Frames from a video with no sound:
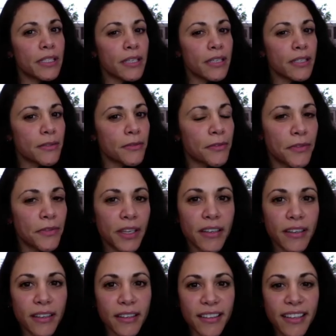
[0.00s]
this doesn't
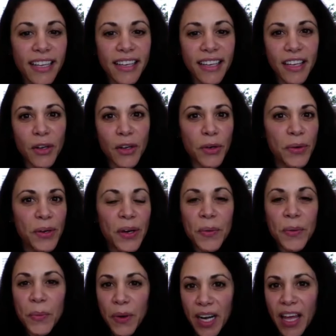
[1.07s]
feel, you know,
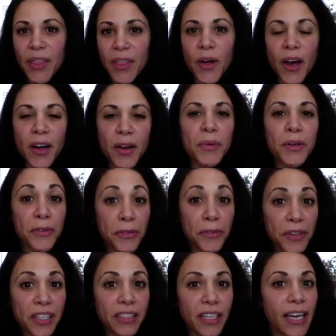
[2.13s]
what I thought it would
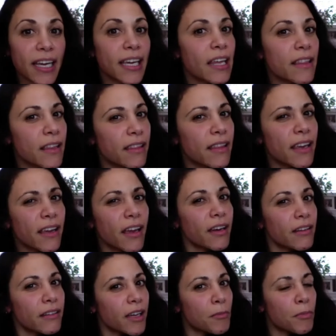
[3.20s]
feel like. And then they kind
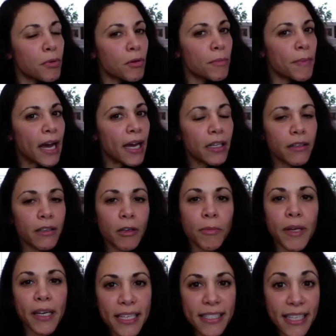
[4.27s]
of like pull back a little
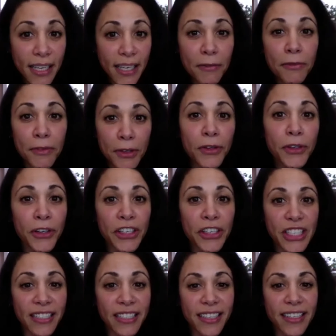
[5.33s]
bit because they can feel your
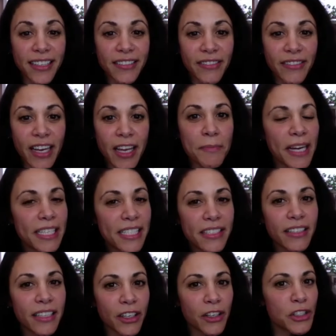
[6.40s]
agenda, right?
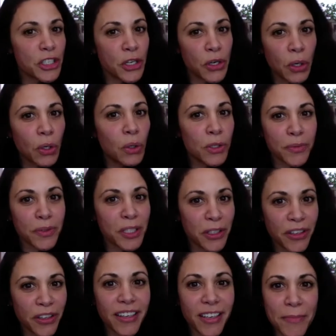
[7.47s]
Masculine energy knows when you're
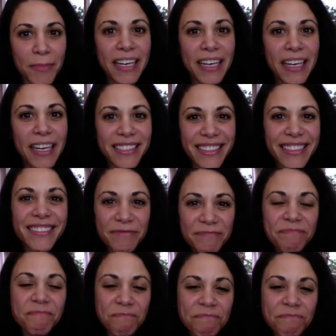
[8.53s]
in your masculine.